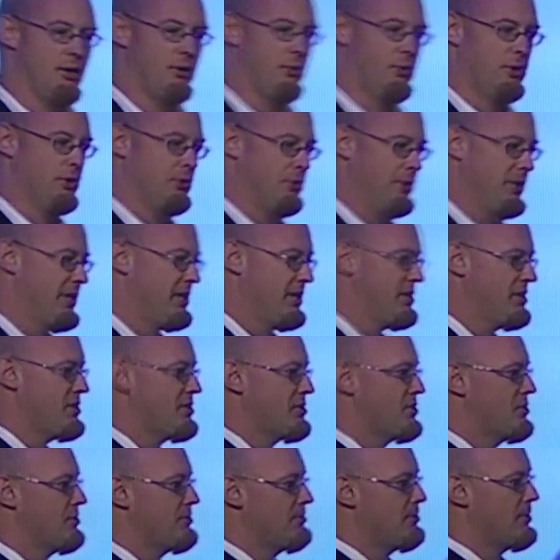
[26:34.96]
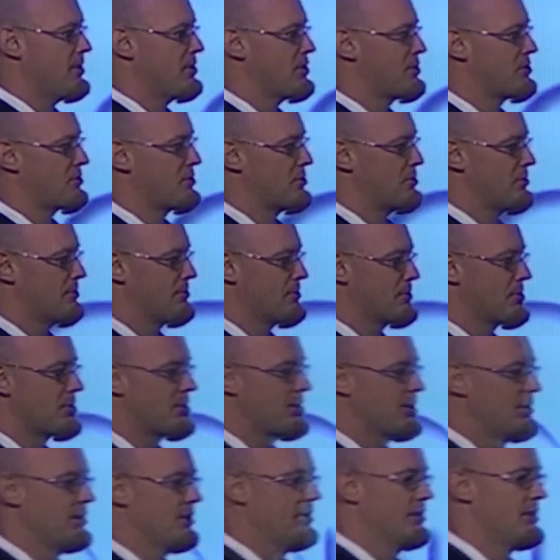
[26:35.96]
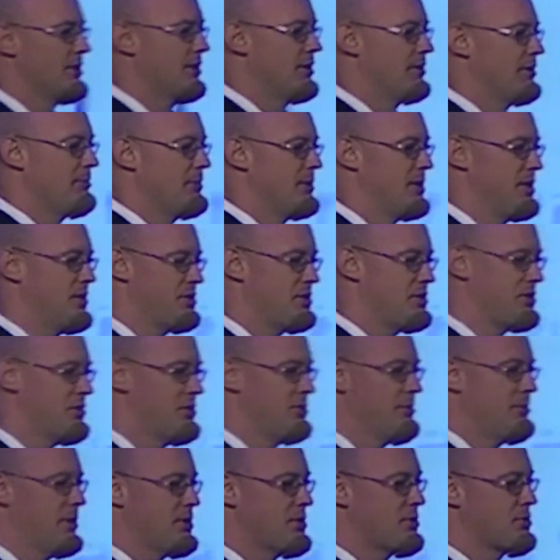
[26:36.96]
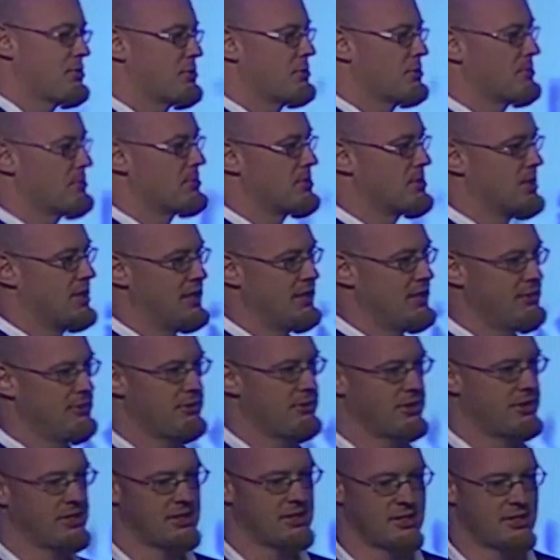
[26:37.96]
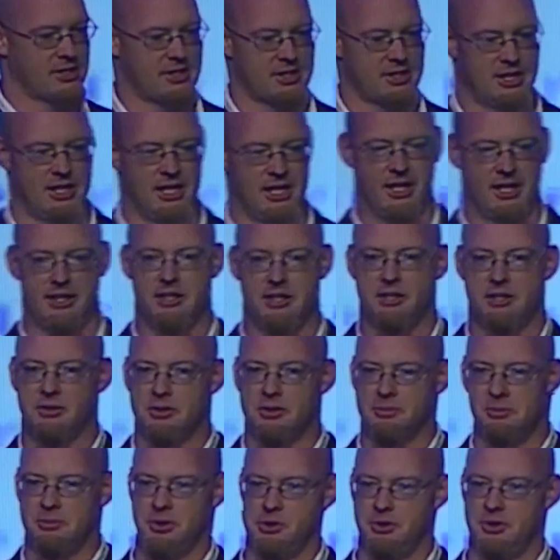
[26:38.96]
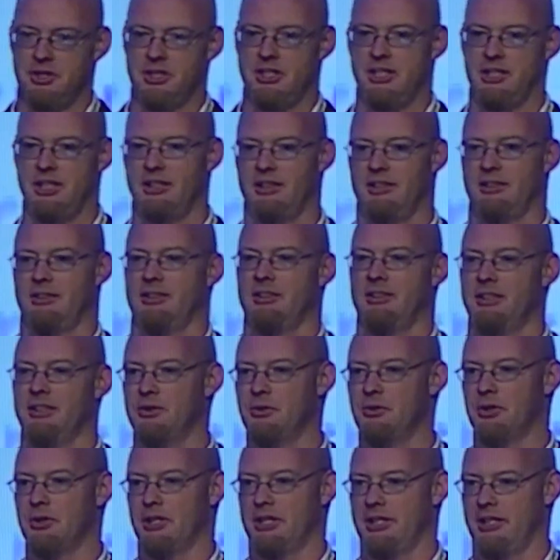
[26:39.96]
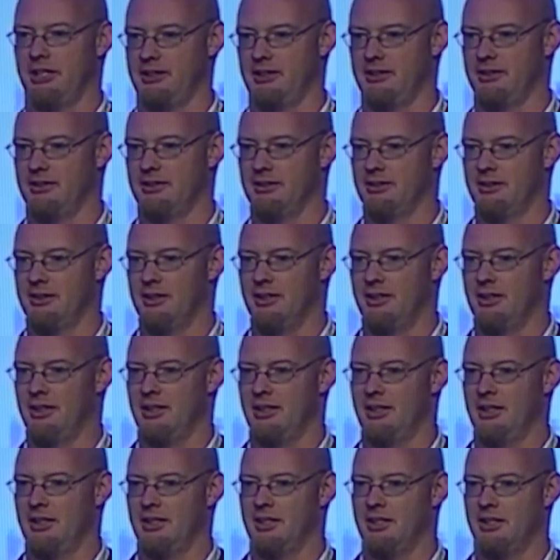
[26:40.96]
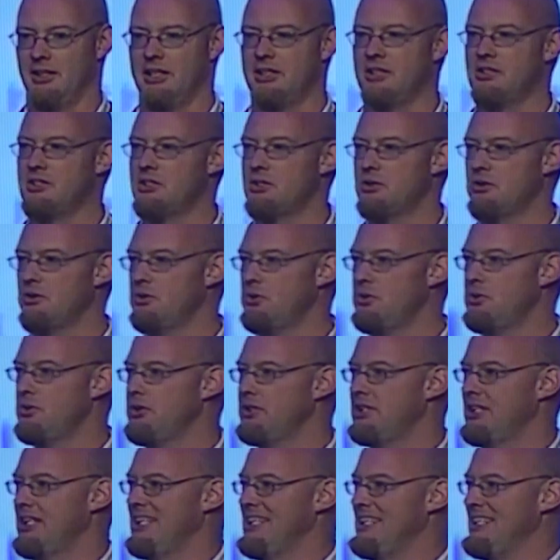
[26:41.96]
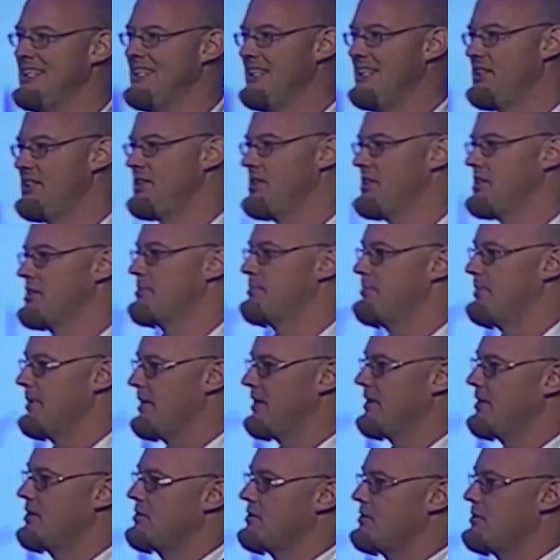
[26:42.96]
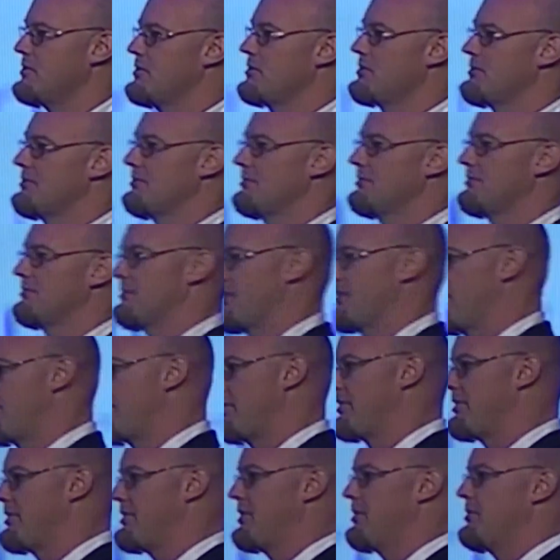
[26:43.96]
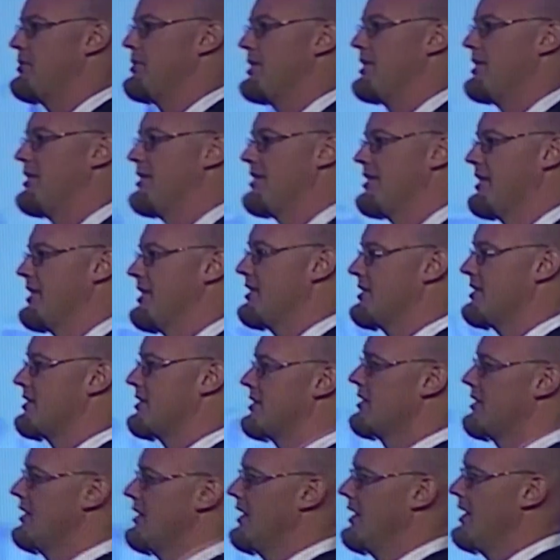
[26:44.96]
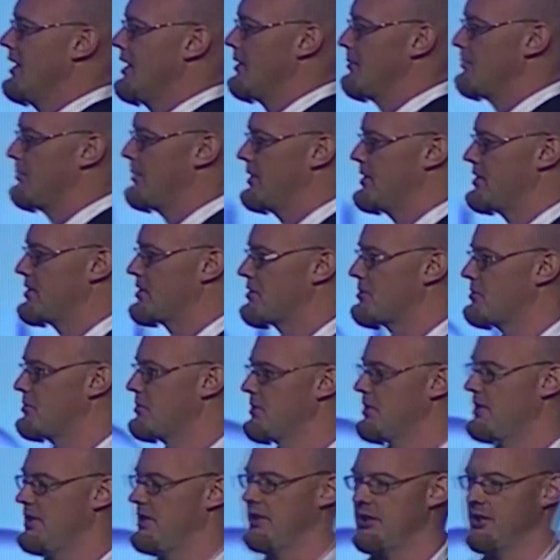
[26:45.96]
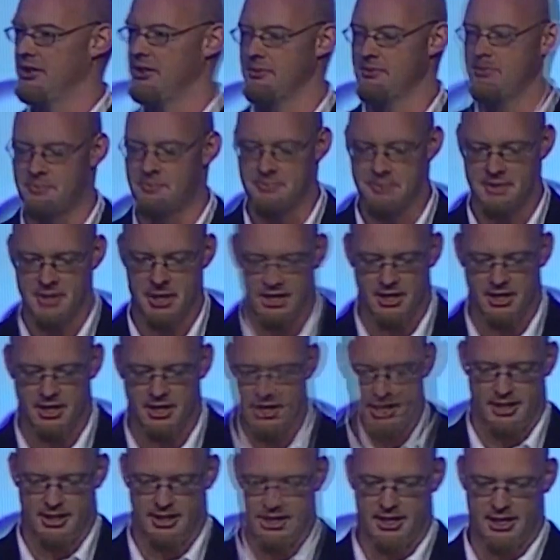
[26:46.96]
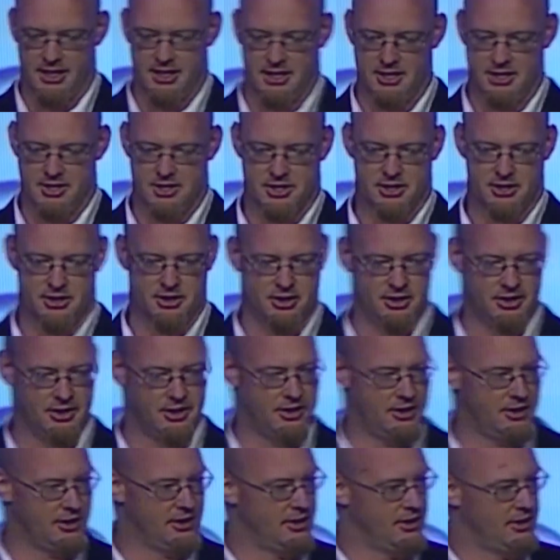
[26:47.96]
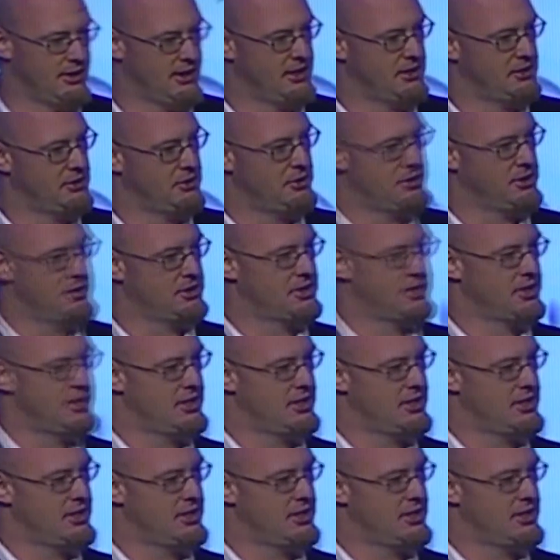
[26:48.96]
we consume mushrooms, medicinal mushrooms give us their immunity, literally. Okay, there's an old indigenous medical theory that plays through here, and that is, they told us that